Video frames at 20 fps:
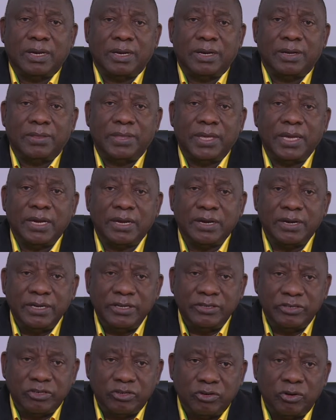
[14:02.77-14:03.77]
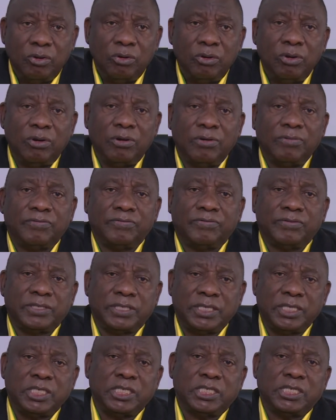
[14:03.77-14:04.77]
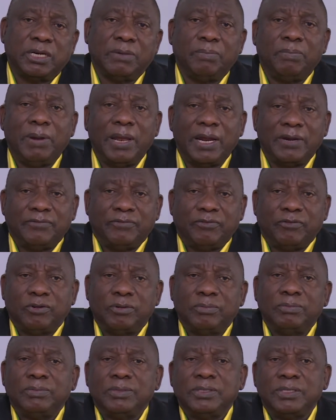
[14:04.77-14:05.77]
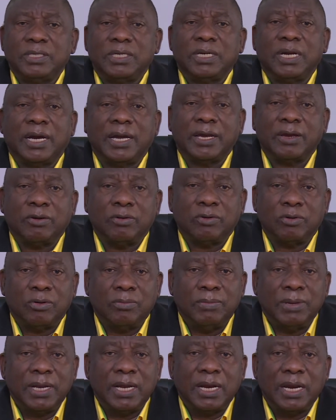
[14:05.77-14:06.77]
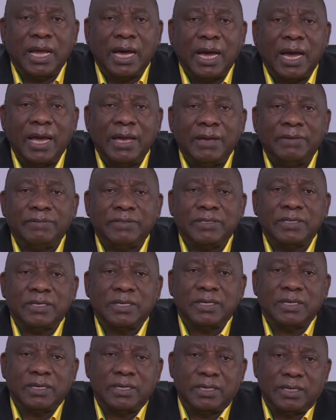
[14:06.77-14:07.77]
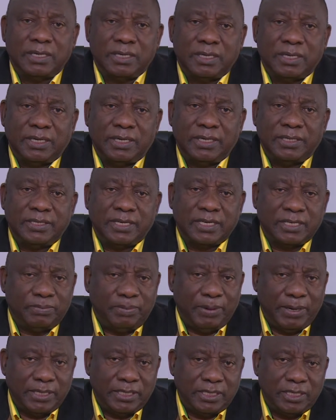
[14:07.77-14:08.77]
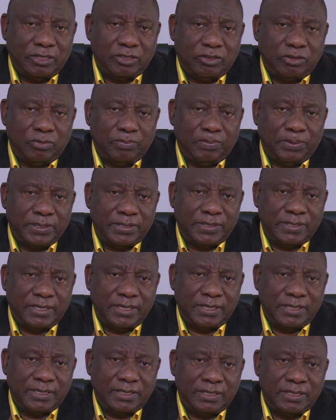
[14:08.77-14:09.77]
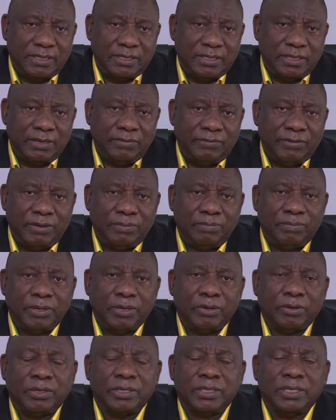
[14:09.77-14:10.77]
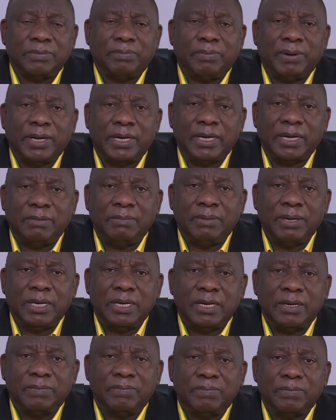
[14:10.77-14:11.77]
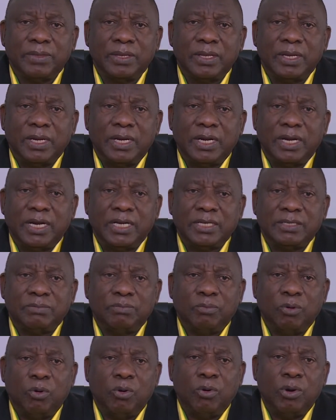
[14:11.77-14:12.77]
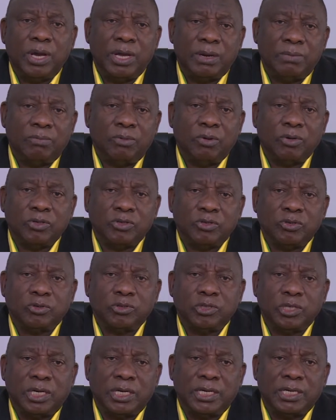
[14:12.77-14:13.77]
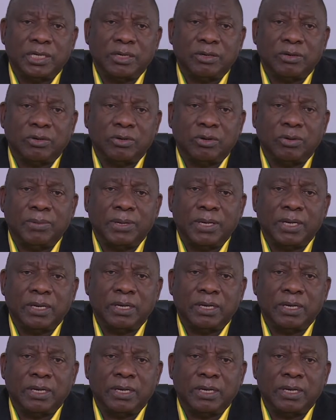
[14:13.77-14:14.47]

The increased role of digital platforms in our economic lives is expected to persist even beyond the pandemic as more and more social and economic